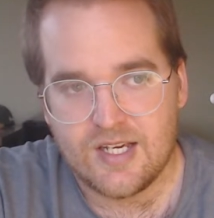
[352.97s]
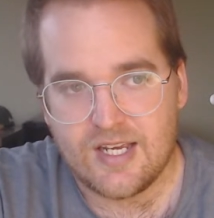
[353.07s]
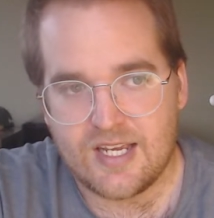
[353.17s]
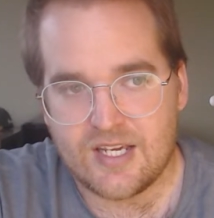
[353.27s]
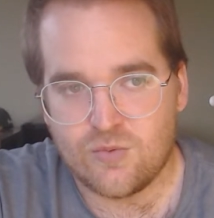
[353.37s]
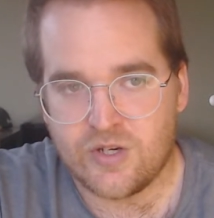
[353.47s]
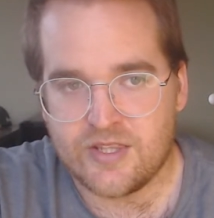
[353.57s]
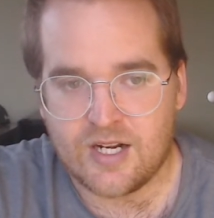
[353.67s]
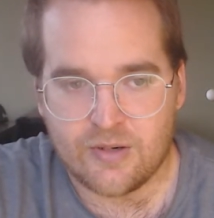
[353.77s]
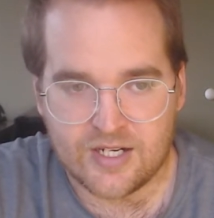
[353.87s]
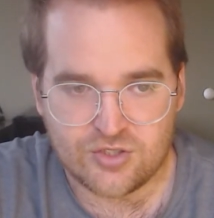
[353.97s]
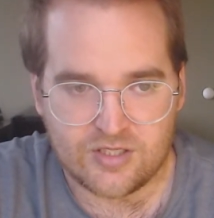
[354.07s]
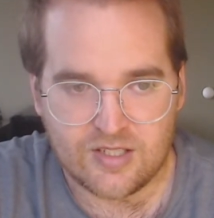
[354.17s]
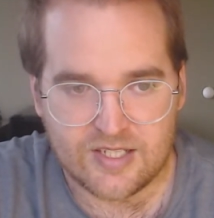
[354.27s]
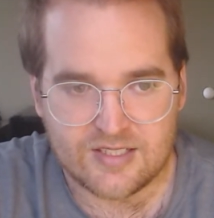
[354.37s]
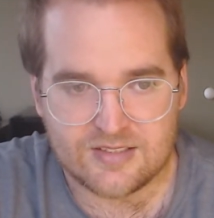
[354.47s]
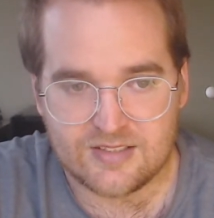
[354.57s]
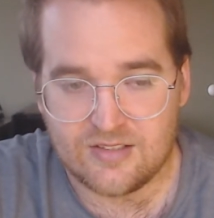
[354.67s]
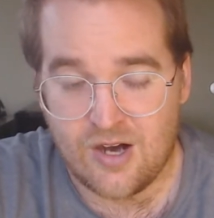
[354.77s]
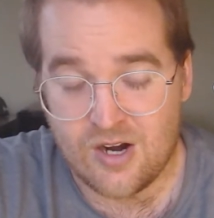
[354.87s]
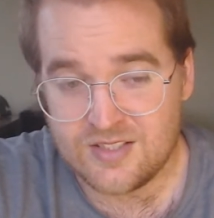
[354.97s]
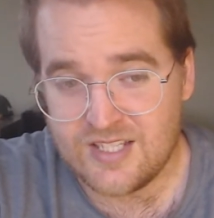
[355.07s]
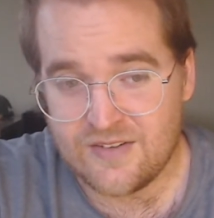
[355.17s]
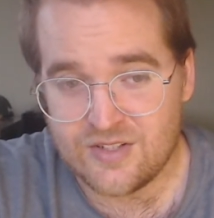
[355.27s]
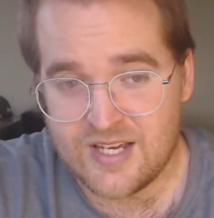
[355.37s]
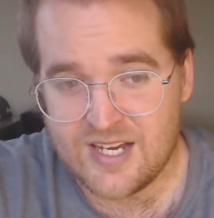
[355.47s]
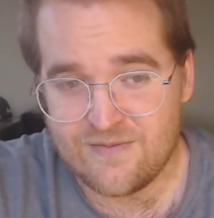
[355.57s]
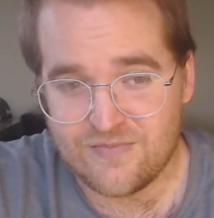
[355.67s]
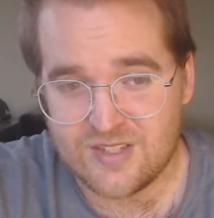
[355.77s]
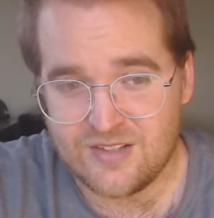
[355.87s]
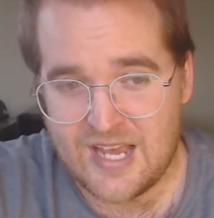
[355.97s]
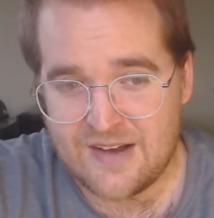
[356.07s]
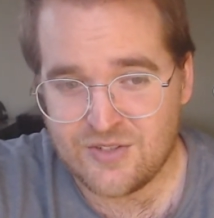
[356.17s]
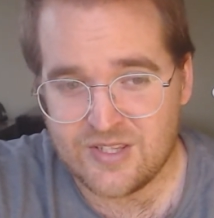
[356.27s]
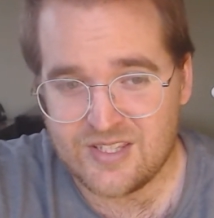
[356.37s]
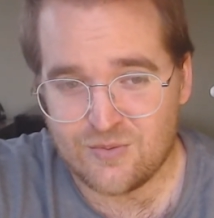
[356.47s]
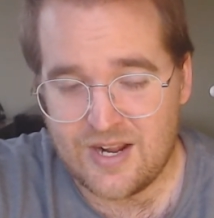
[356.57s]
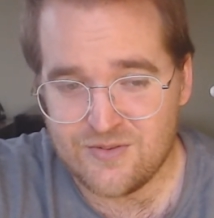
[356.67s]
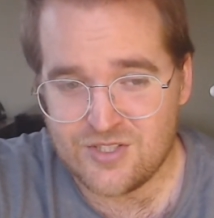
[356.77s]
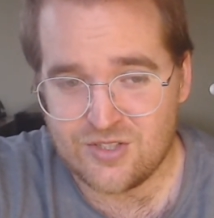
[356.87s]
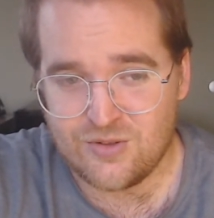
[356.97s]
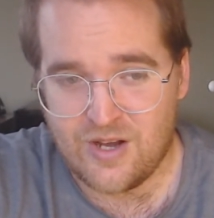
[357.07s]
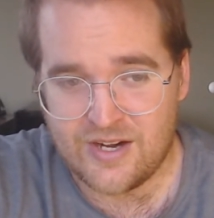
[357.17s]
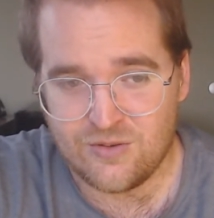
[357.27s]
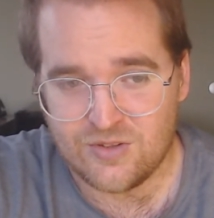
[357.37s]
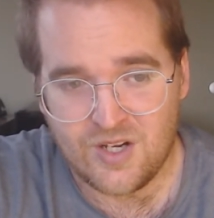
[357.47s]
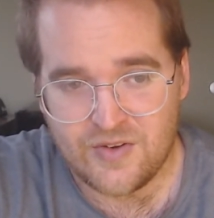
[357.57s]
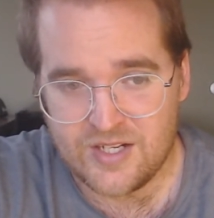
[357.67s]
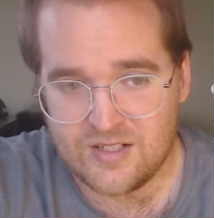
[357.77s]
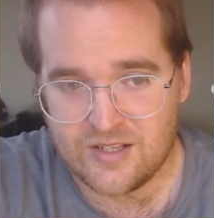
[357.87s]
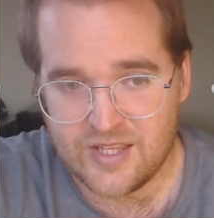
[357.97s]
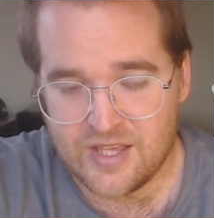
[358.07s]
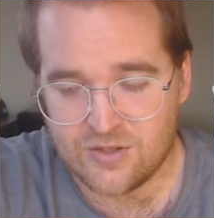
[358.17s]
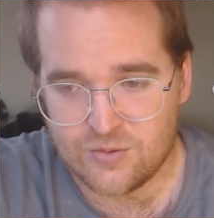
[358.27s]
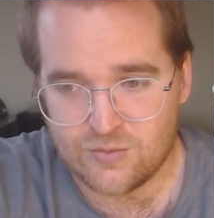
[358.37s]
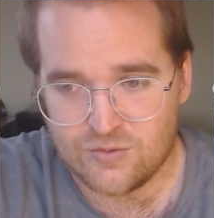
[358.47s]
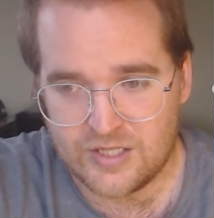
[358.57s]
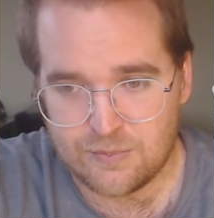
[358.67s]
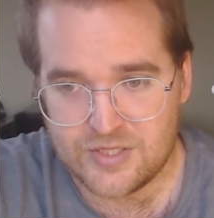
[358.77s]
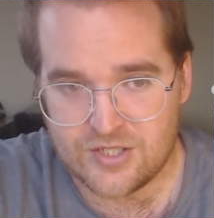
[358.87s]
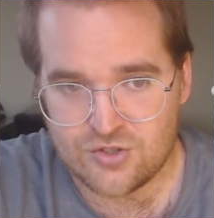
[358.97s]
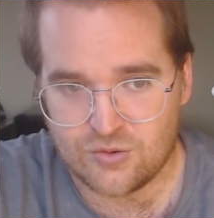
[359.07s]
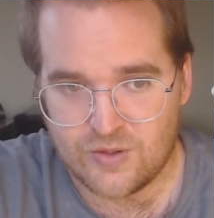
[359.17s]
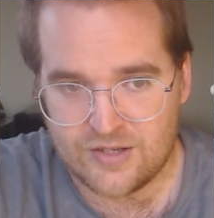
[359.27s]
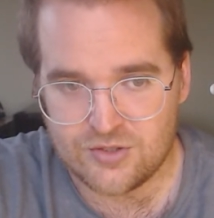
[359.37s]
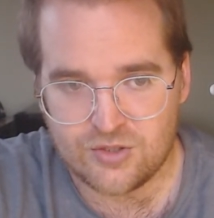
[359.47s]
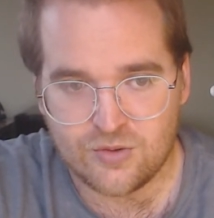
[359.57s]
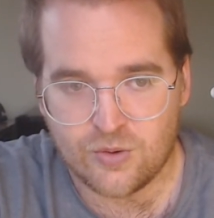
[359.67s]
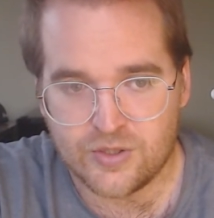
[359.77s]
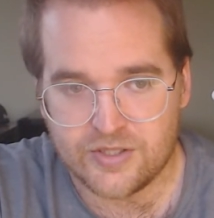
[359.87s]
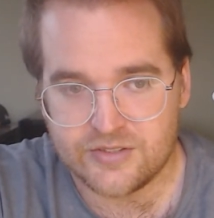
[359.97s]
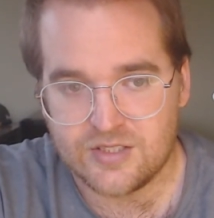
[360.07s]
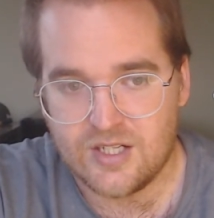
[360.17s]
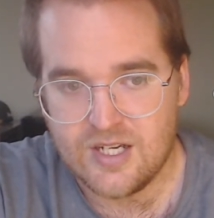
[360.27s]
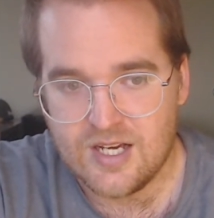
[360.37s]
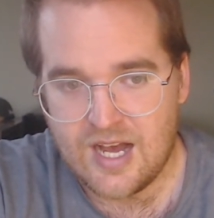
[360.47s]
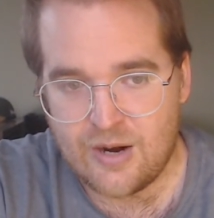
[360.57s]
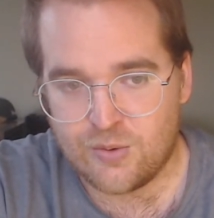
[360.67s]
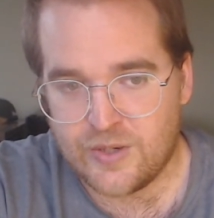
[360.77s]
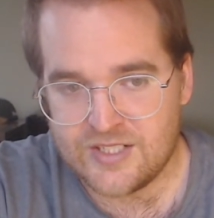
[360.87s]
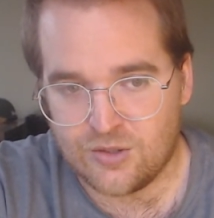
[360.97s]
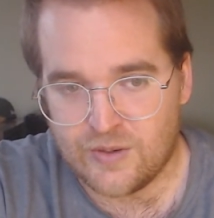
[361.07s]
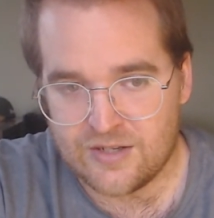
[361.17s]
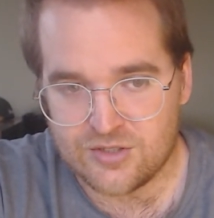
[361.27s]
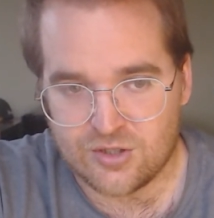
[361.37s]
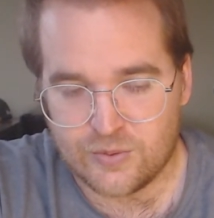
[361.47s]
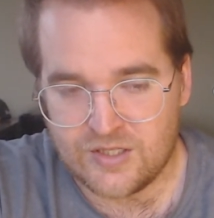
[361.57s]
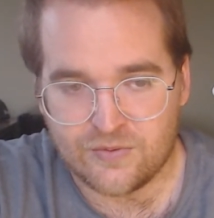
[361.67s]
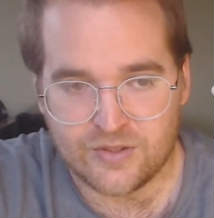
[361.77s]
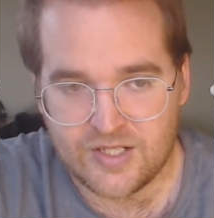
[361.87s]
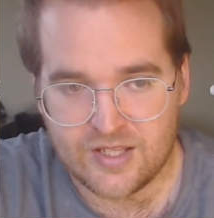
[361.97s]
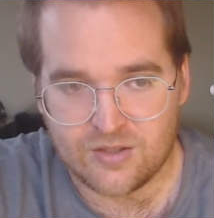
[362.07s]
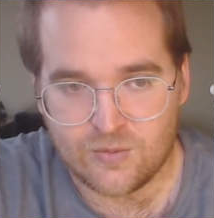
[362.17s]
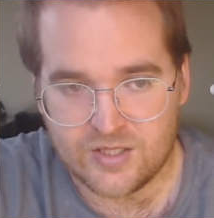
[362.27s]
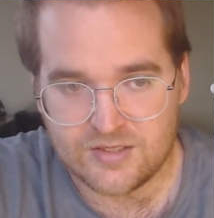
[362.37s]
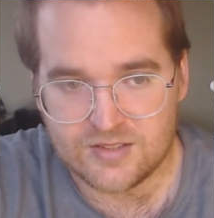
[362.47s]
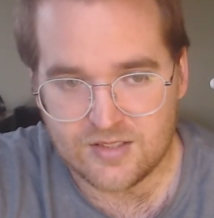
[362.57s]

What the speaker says: and one that I would actually like. Because honestly, after the round 2, I don't love any of the other like potential round 2 corners. I would wait till round 3 for the other ones.